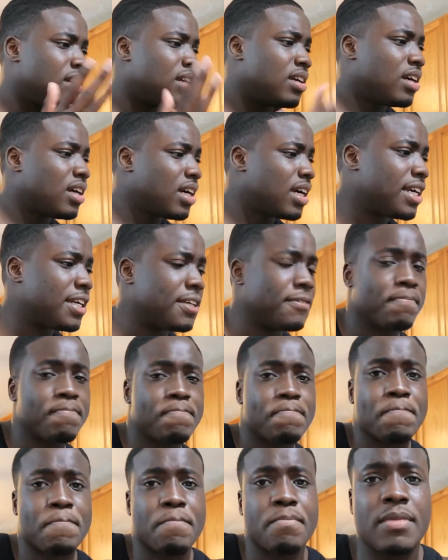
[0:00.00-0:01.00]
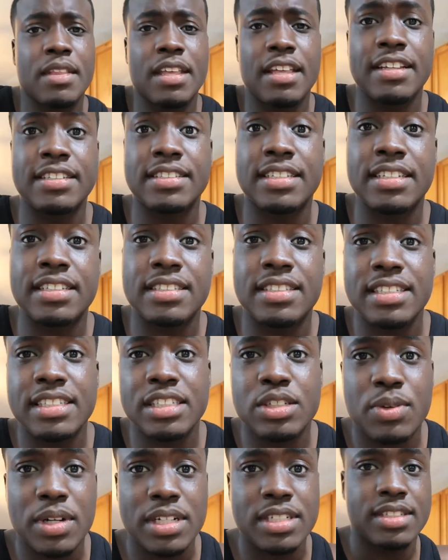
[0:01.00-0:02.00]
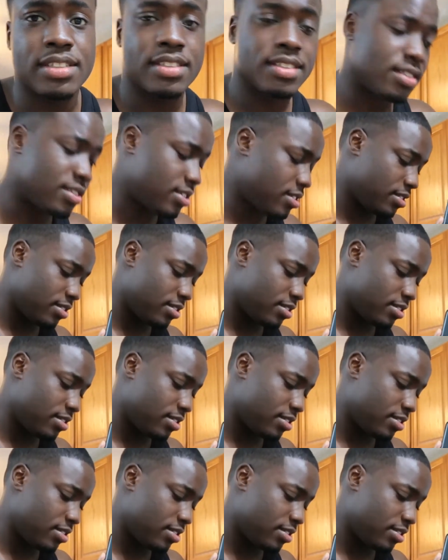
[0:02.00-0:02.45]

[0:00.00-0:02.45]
All right, let's get into these questions.